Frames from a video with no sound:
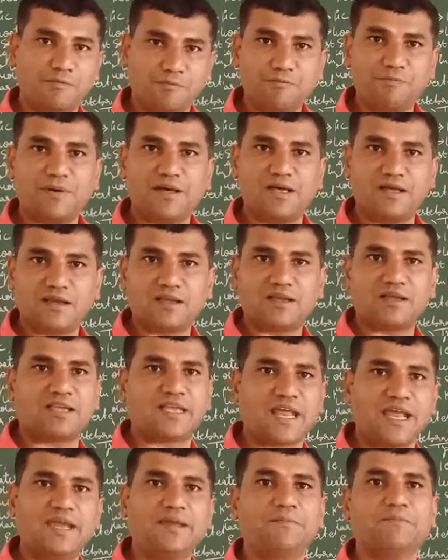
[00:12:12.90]
per
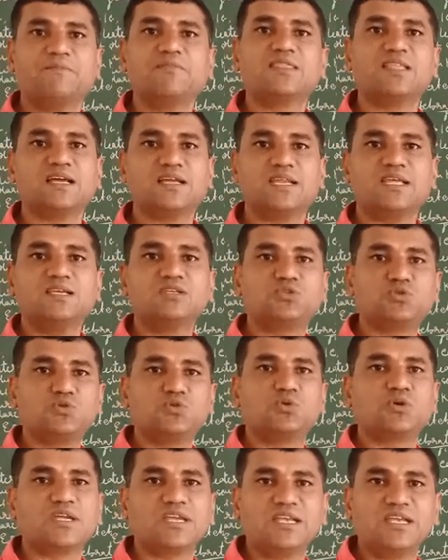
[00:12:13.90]
time. That is,
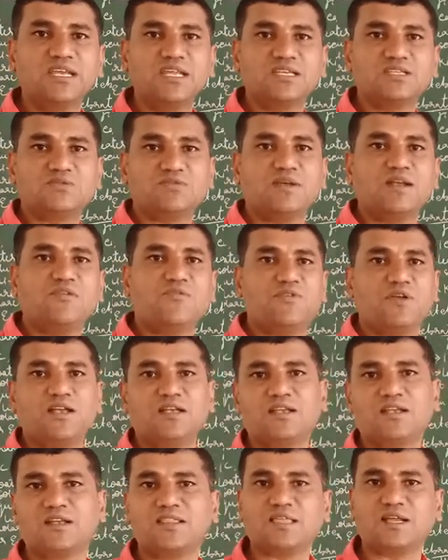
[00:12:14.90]
two kidneys will
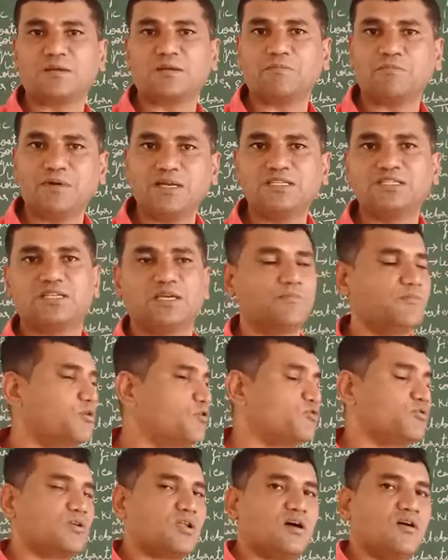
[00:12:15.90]
filter that much
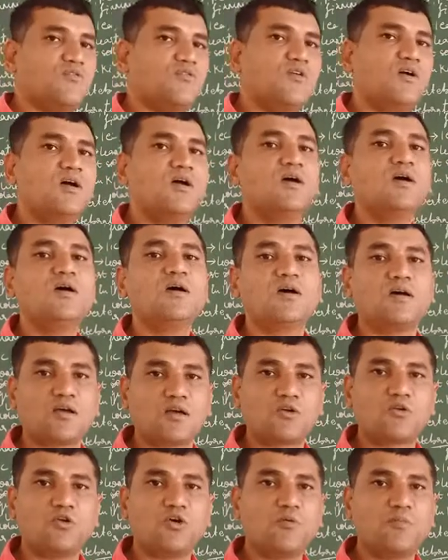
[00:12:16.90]
amount of
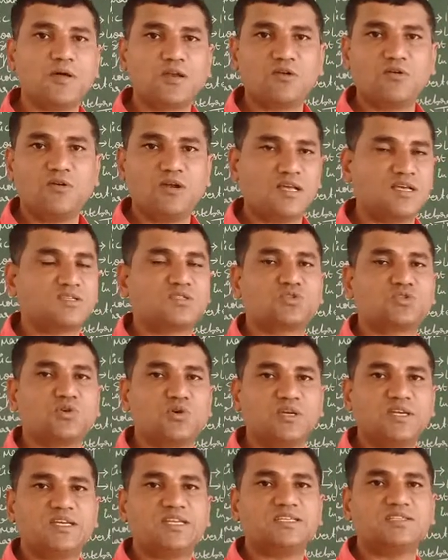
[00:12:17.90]
glomerulus, so
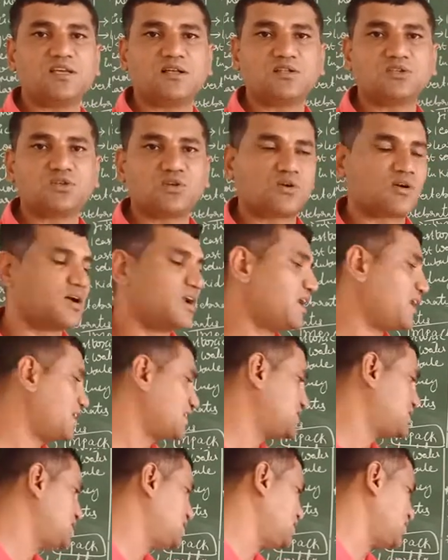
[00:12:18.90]
it is also called
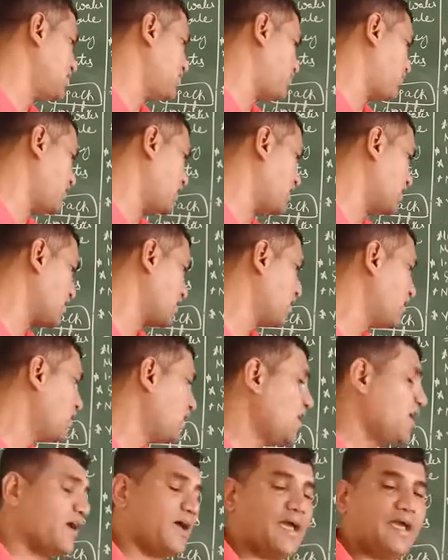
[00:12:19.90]
as GFR.
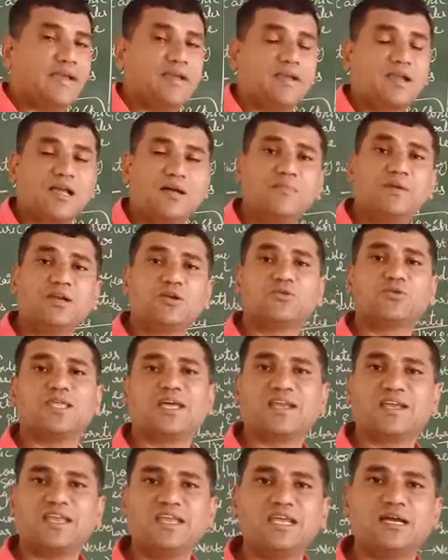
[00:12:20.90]
And coming to the
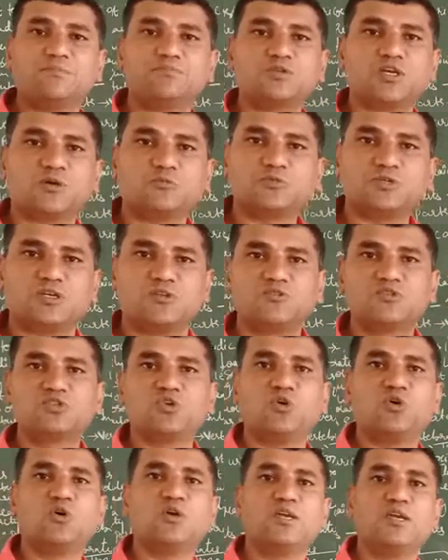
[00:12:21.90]
reabsorption,
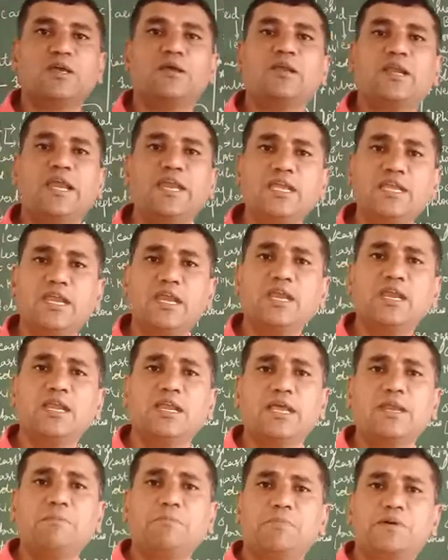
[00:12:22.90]
so
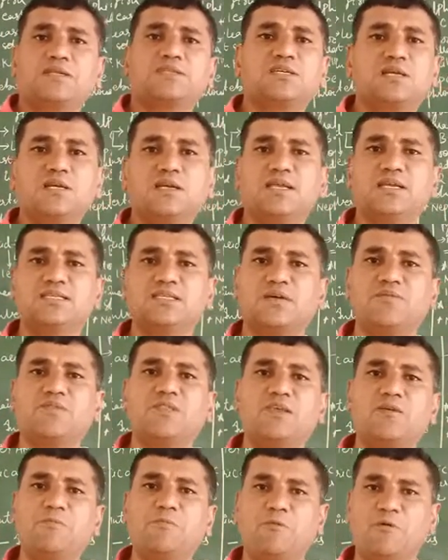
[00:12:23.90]
99% of the